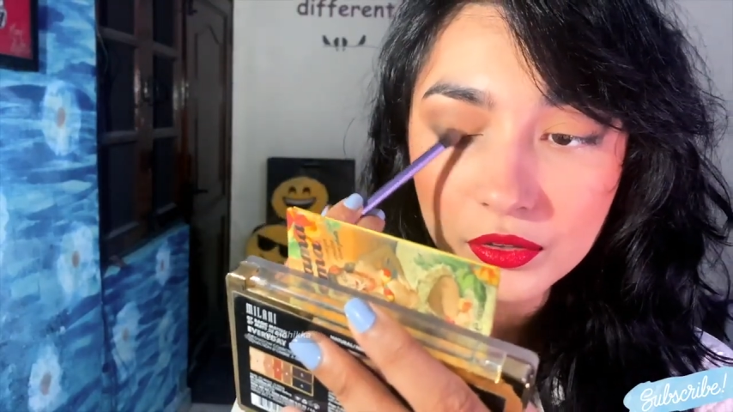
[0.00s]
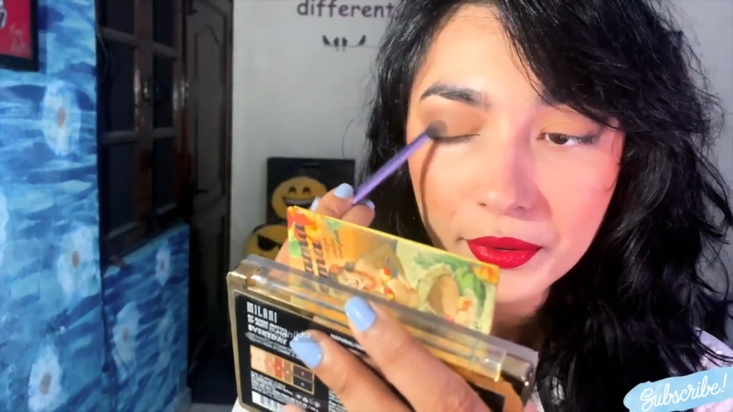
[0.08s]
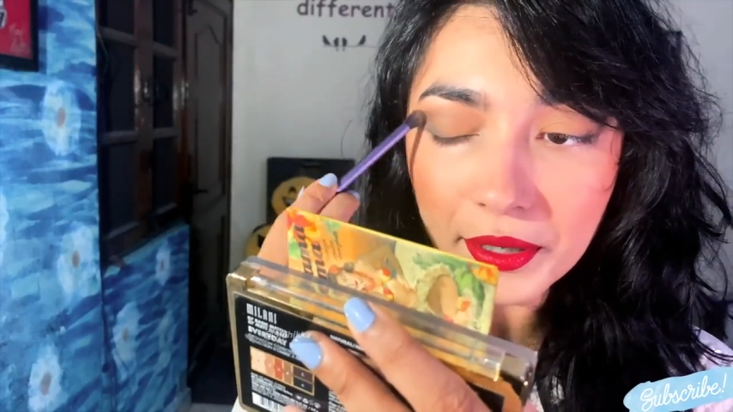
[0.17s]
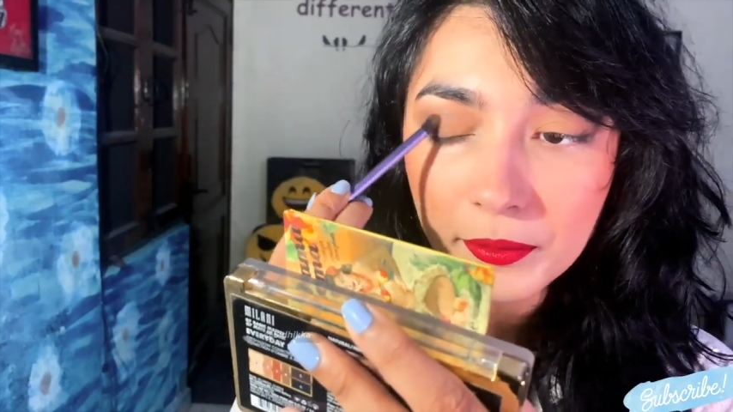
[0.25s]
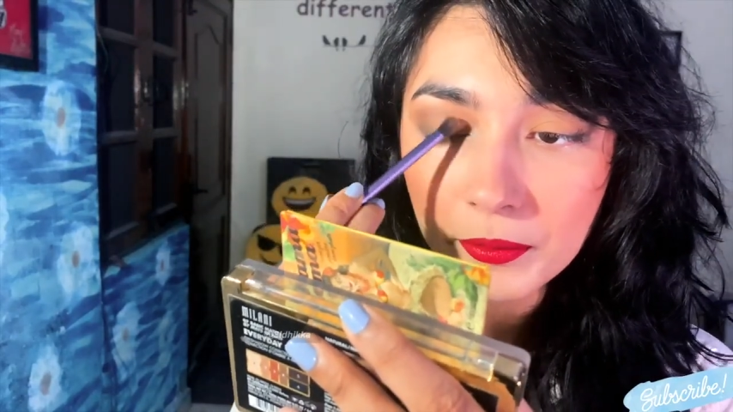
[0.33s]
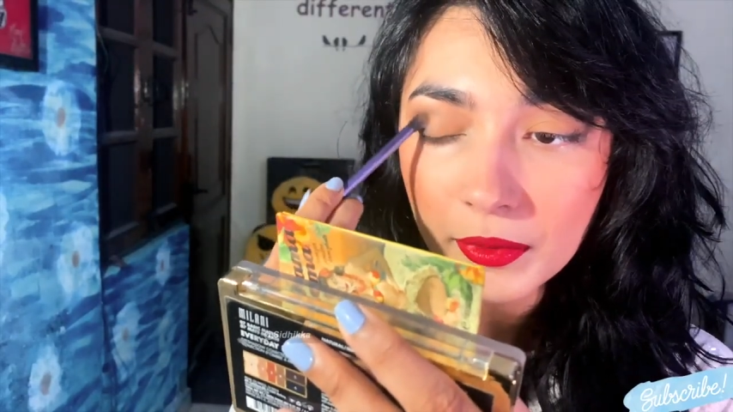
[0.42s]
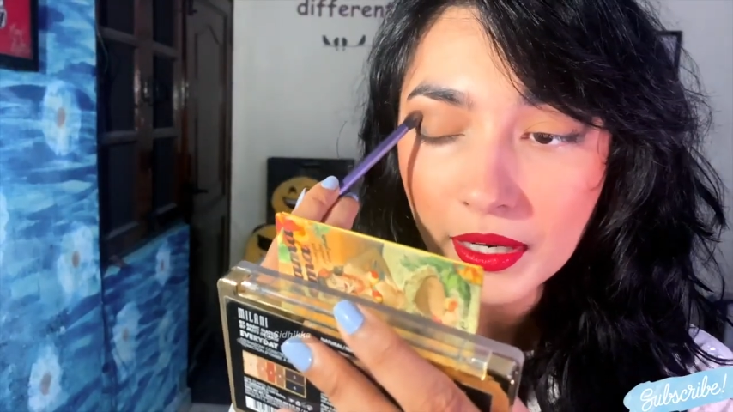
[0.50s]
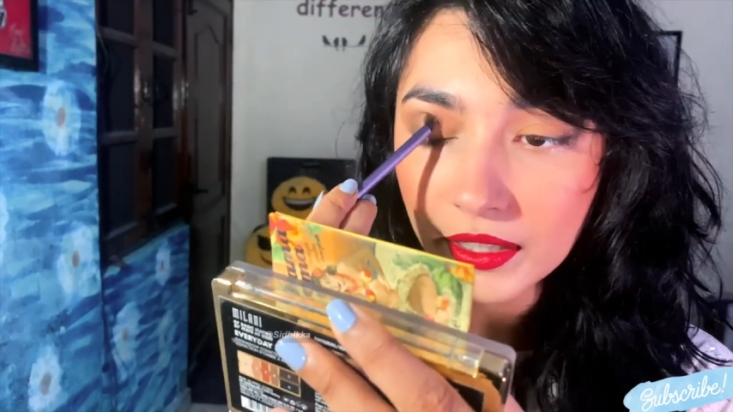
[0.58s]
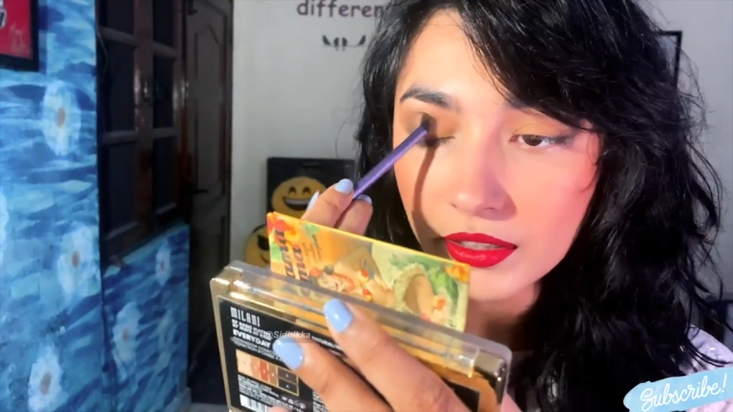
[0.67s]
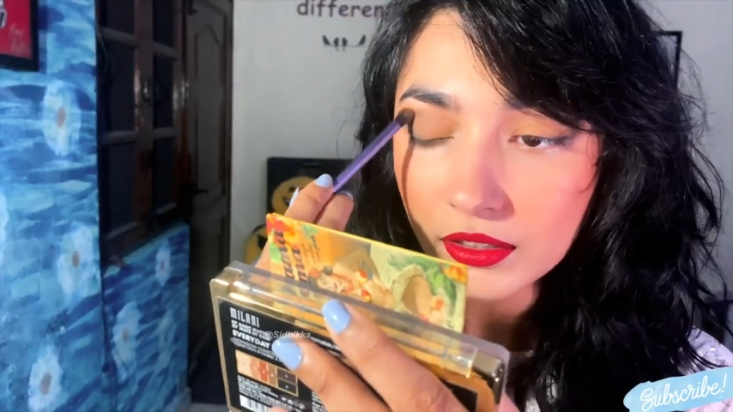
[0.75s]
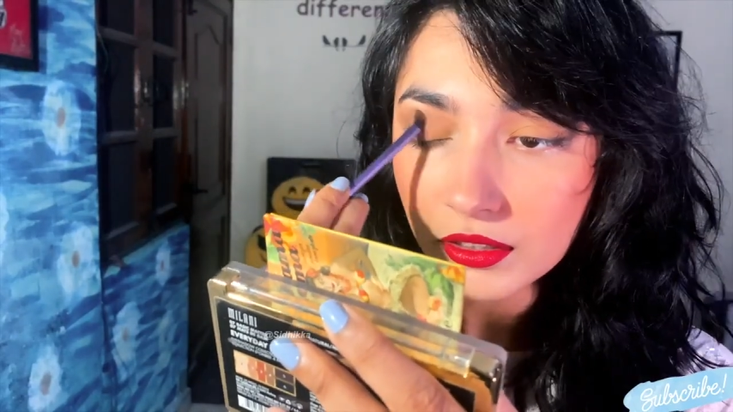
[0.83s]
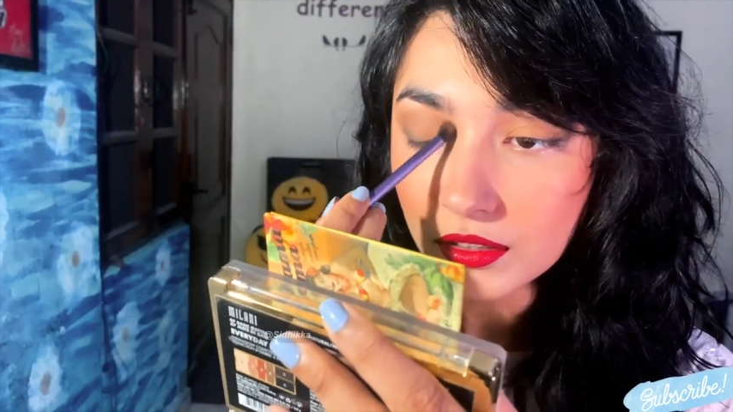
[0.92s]
help
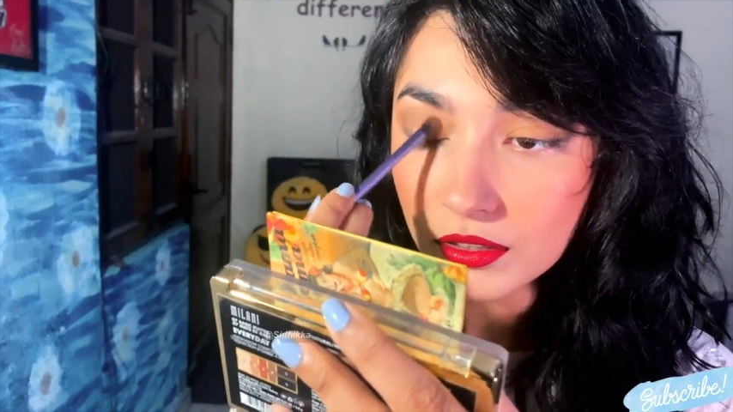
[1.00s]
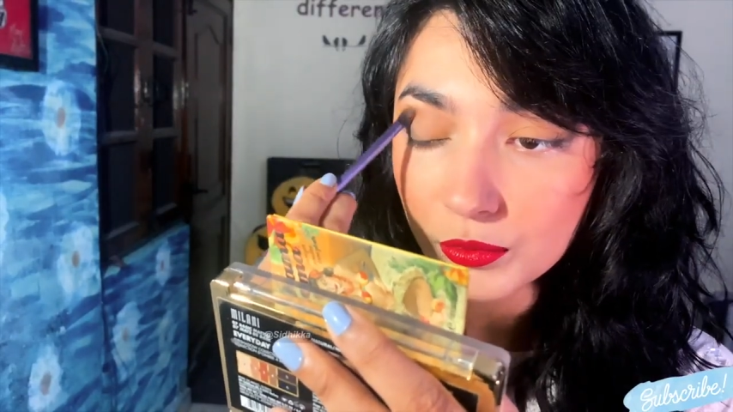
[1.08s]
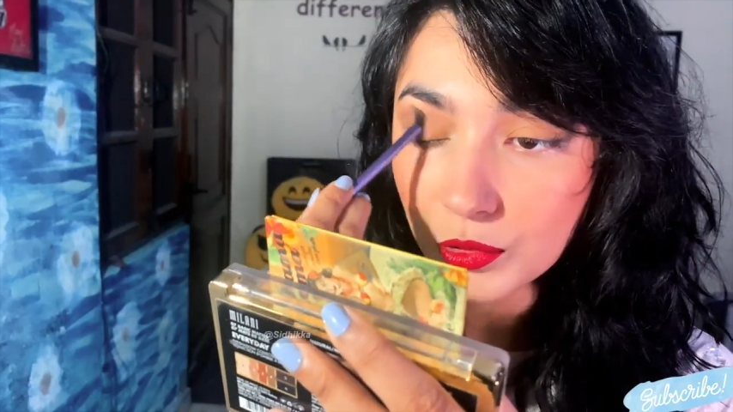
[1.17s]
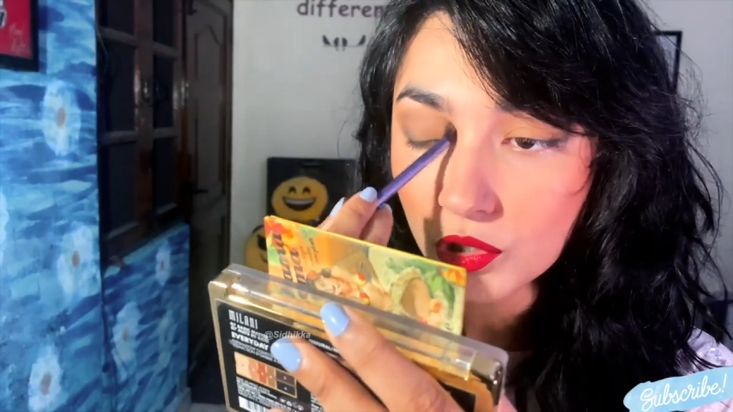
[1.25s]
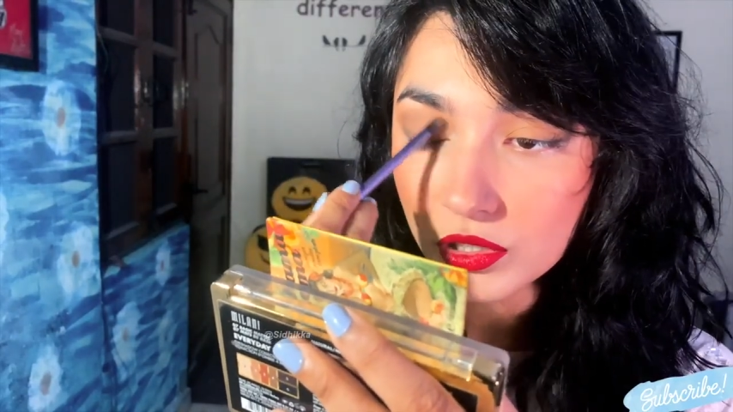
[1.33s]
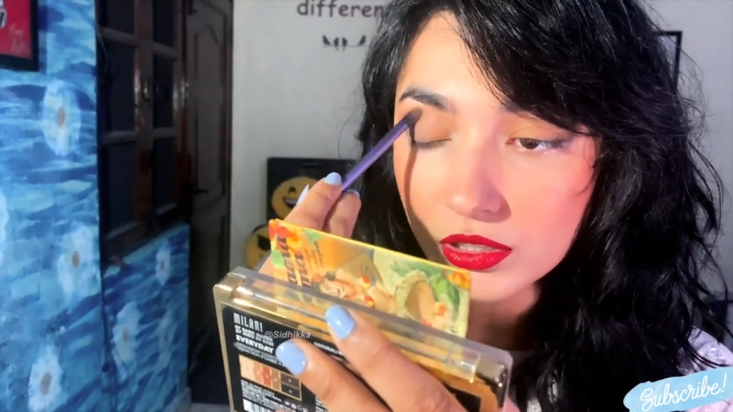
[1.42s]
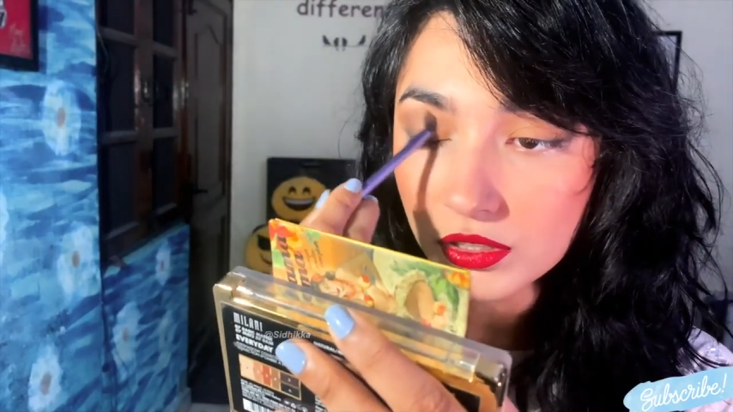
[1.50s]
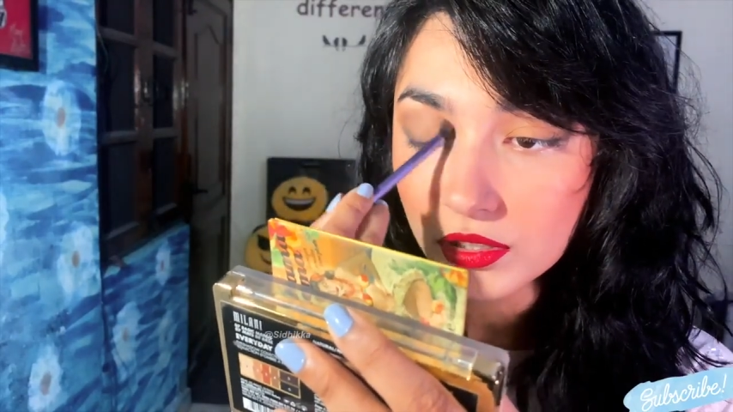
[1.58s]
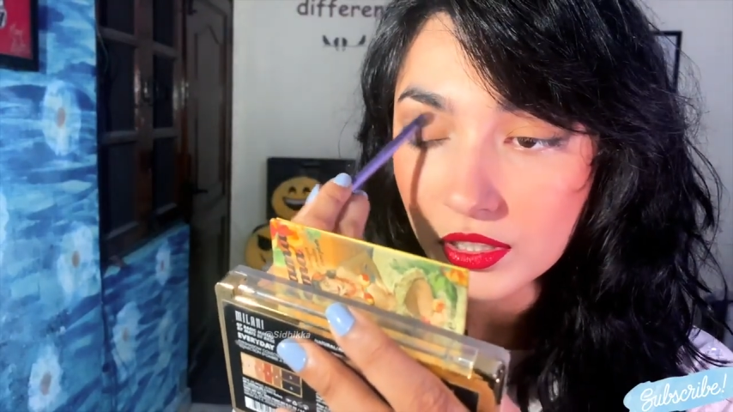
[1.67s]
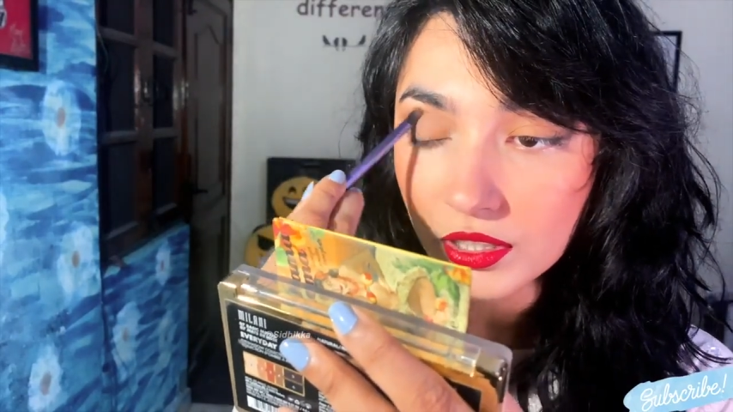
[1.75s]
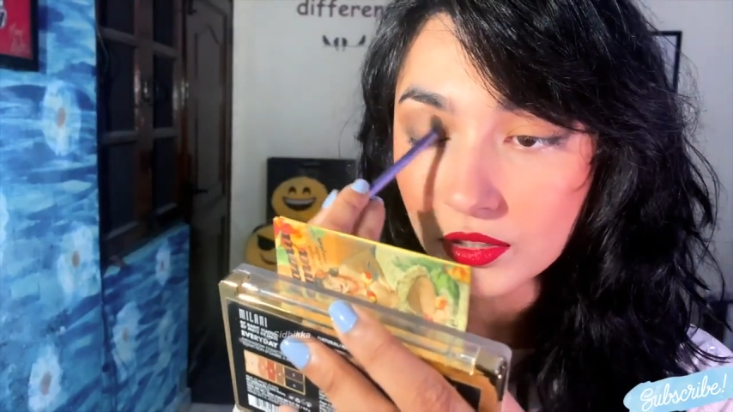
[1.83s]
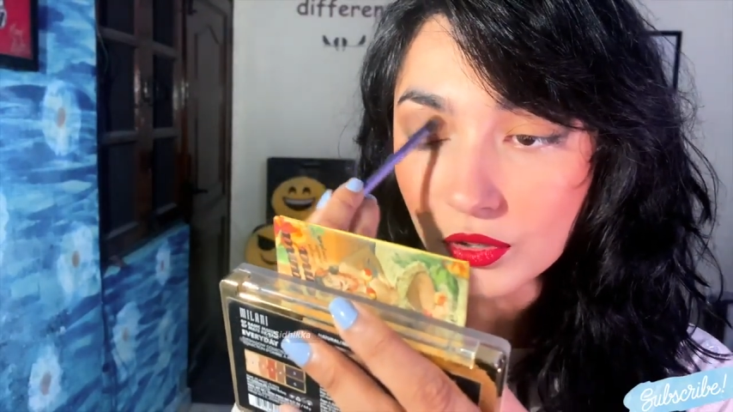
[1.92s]
blend the bronzer
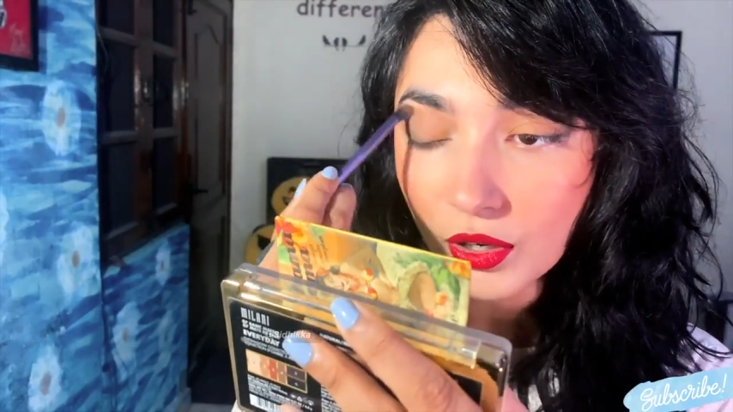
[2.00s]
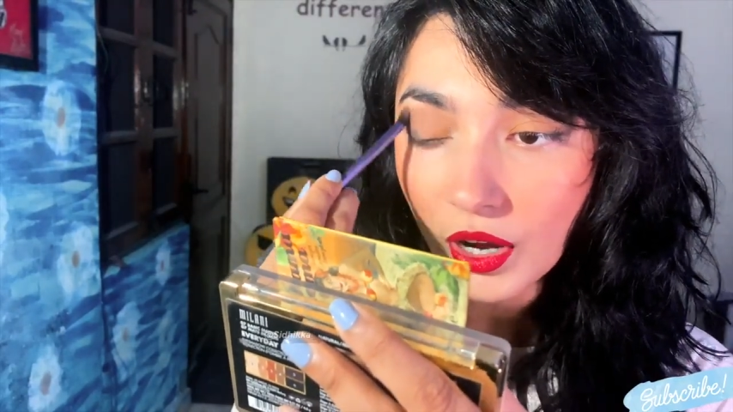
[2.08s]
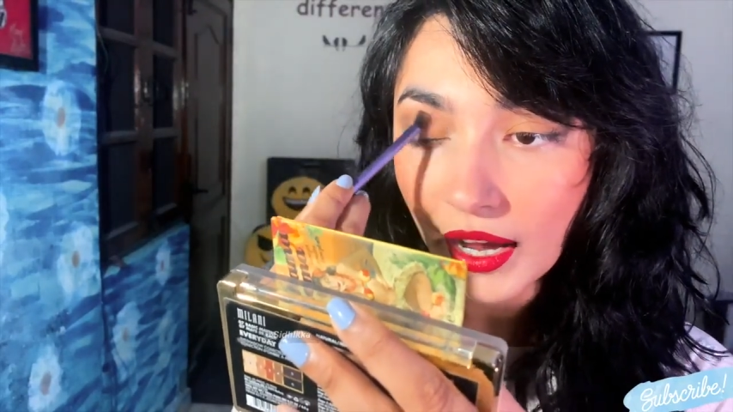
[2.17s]
that you